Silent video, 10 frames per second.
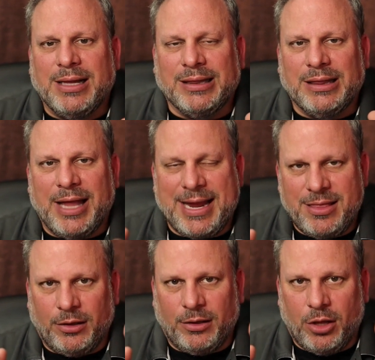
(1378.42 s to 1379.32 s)

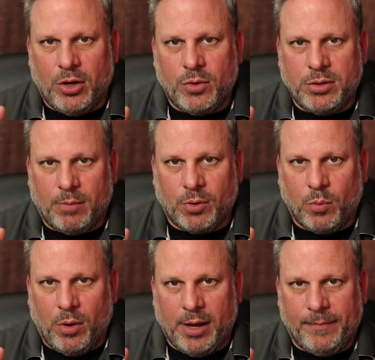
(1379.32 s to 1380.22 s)
lighten the load, number
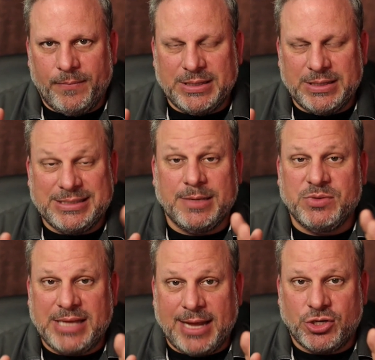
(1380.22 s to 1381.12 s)
one,
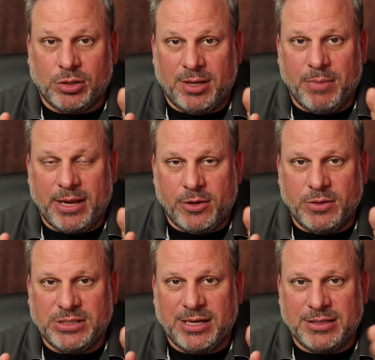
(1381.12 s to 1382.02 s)
substantially by
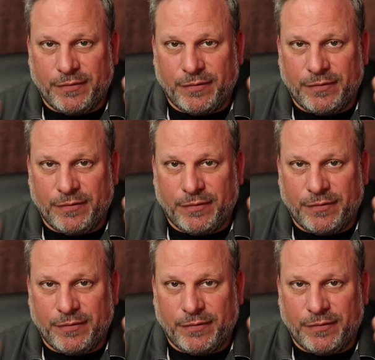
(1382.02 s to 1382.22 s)
using